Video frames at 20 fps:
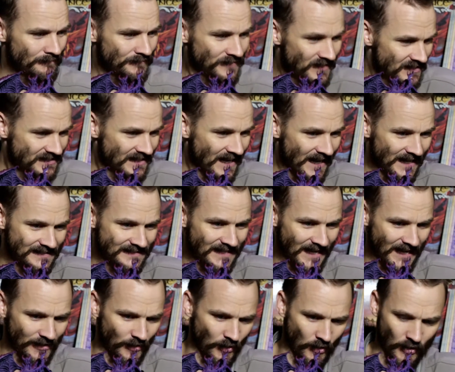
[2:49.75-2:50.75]
This guy's
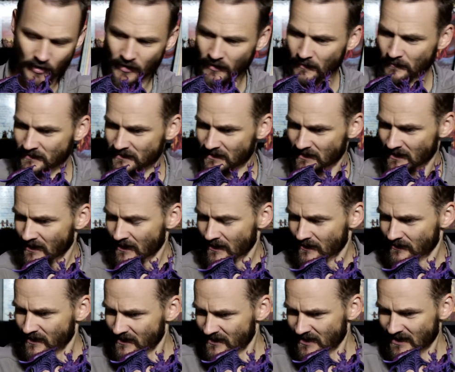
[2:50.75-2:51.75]
got arms.
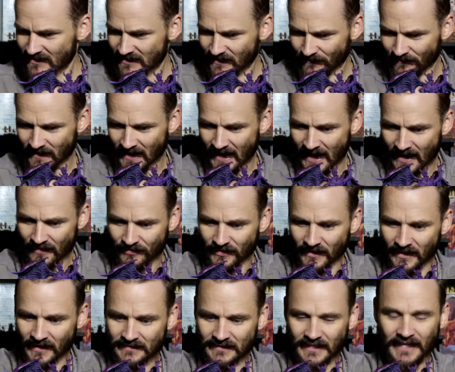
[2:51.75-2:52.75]
This has different head
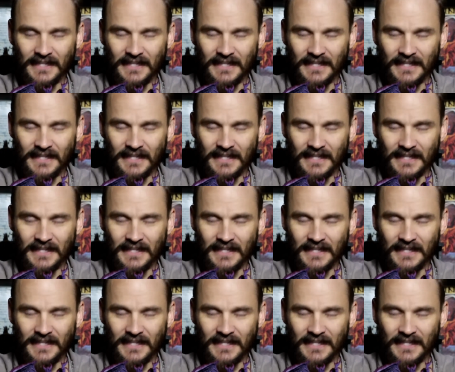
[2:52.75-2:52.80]
things.